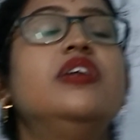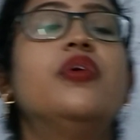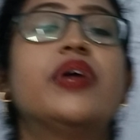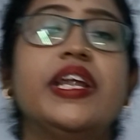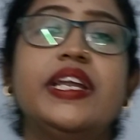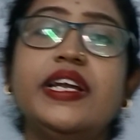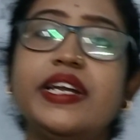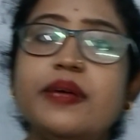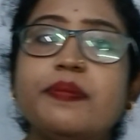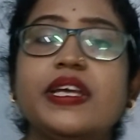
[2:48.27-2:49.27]

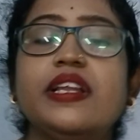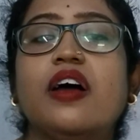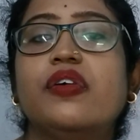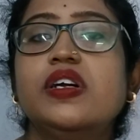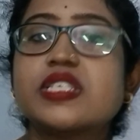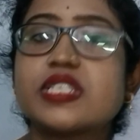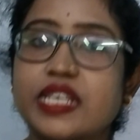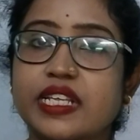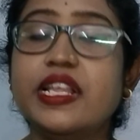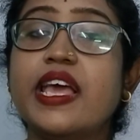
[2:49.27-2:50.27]
located deep in our
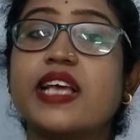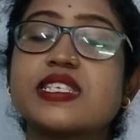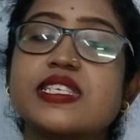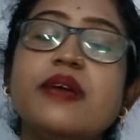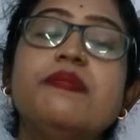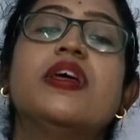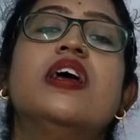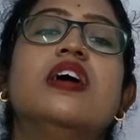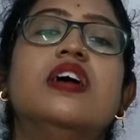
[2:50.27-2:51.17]
skin, except